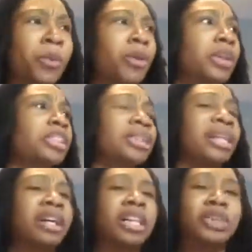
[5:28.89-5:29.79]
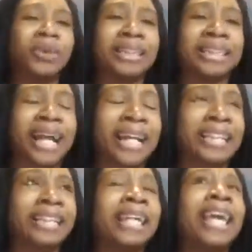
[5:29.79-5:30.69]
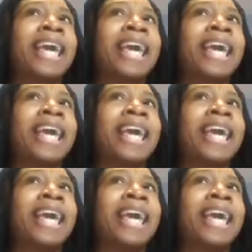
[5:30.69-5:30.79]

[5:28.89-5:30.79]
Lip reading: Work should not cause you anxiety.